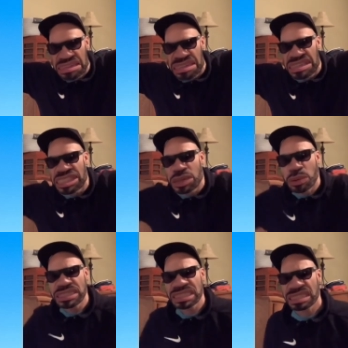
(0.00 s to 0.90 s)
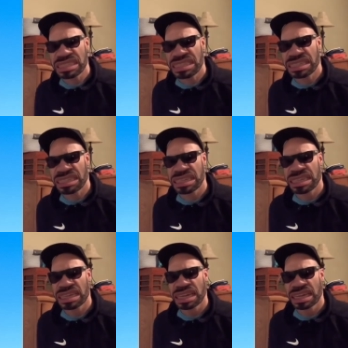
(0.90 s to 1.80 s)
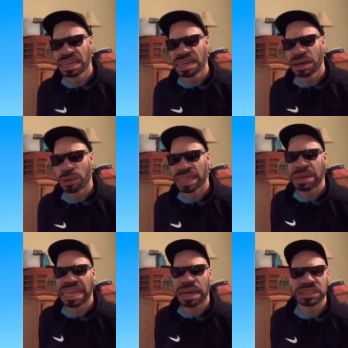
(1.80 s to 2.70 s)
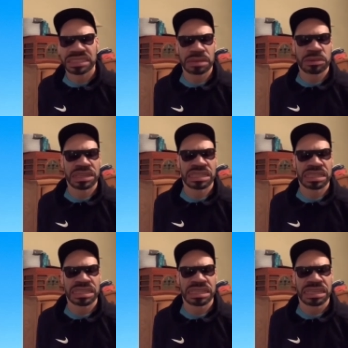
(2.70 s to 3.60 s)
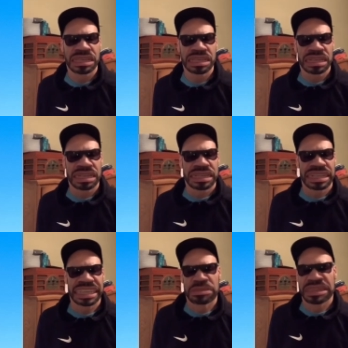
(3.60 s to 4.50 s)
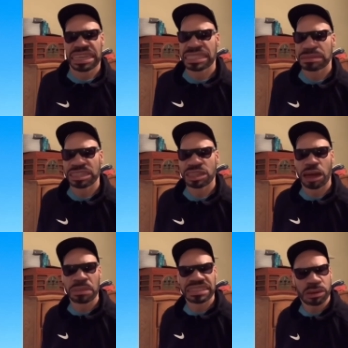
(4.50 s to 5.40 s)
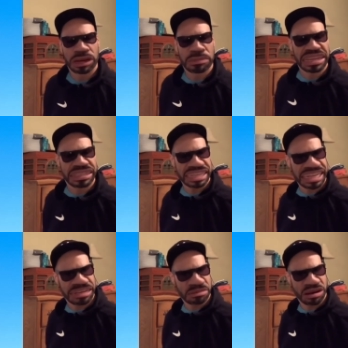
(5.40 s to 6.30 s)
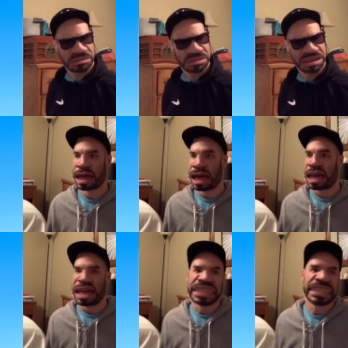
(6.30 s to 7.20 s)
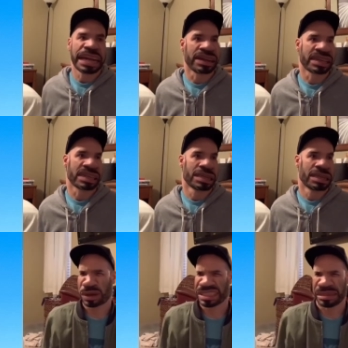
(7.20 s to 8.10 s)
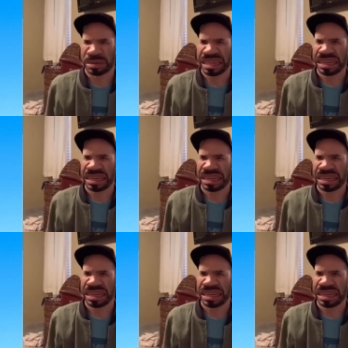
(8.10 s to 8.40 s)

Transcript: She wasn't? Well, I made out with someone they kept kissing me, talking about they want to be a teen mom. Derek. It wasn't me.